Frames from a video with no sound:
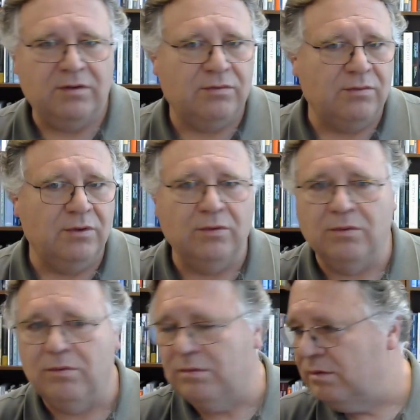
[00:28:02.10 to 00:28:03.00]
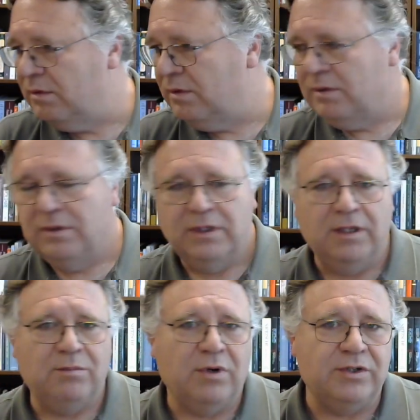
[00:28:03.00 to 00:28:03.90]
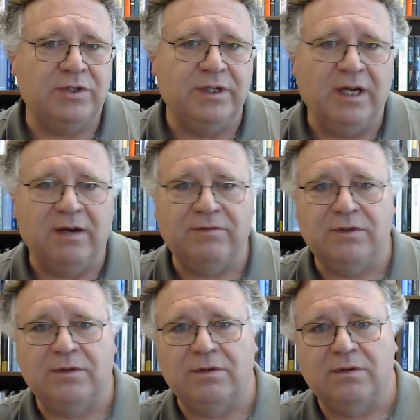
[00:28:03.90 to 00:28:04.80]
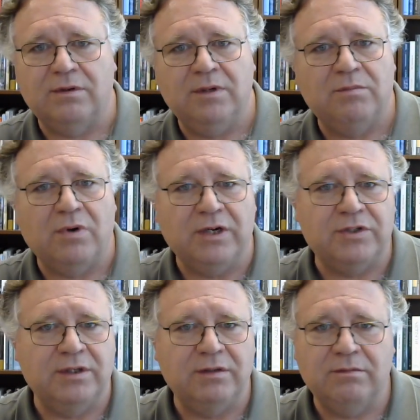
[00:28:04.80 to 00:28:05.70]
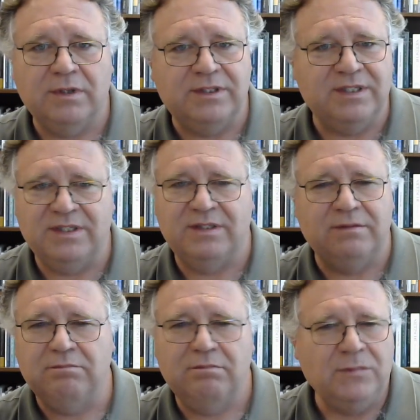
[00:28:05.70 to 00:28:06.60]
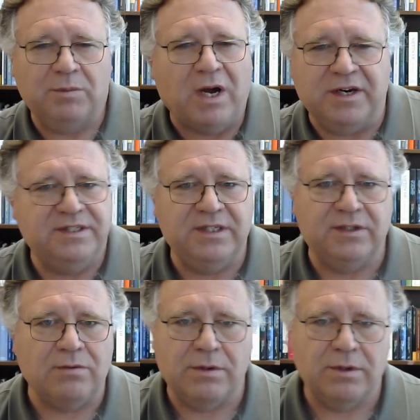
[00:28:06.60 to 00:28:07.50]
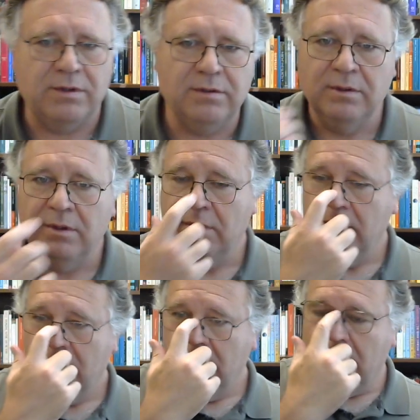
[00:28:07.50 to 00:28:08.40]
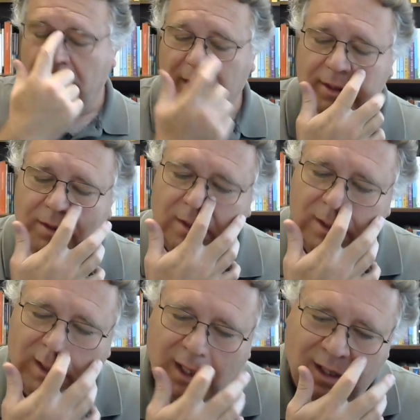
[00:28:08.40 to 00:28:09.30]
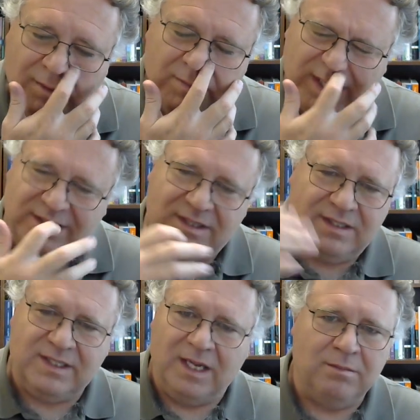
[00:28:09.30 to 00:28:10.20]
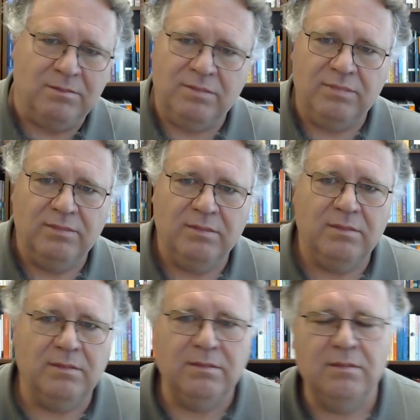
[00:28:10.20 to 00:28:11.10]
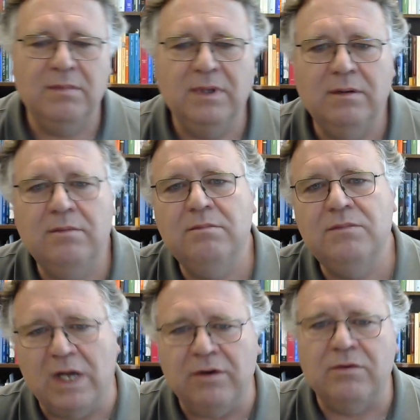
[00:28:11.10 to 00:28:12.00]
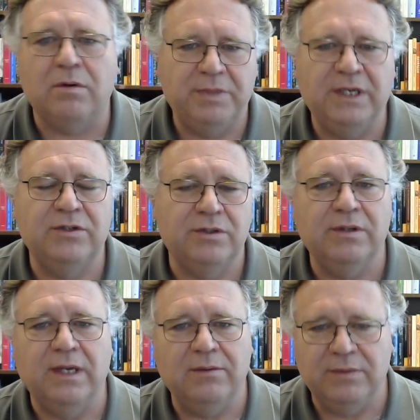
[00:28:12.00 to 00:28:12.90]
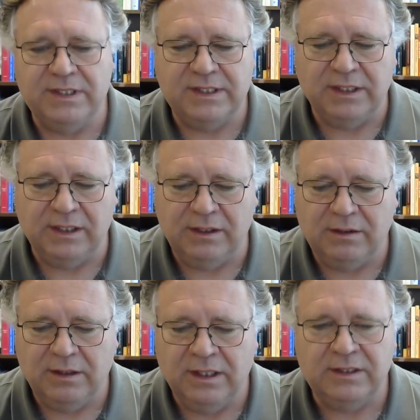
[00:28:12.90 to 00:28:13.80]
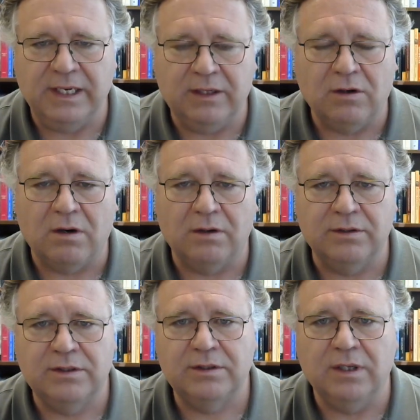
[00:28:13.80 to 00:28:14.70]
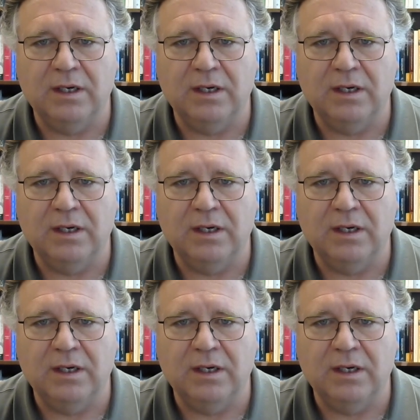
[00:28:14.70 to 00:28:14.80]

through impression after impression because your body's disordered, right? That's the same general picture that we see in Descartes.